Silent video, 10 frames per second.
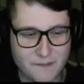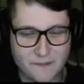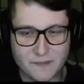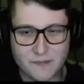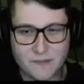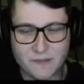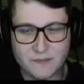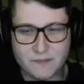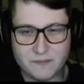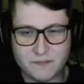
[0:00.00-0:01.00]

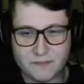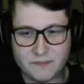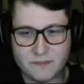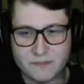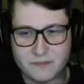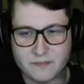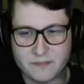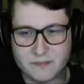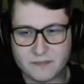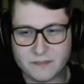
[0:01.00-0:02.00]

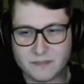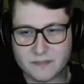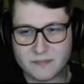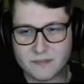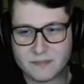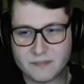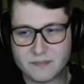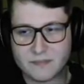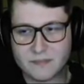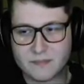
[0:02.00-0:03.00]

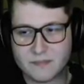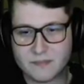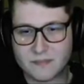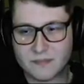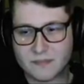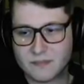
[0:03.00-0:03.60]
No one is speaking in this clip.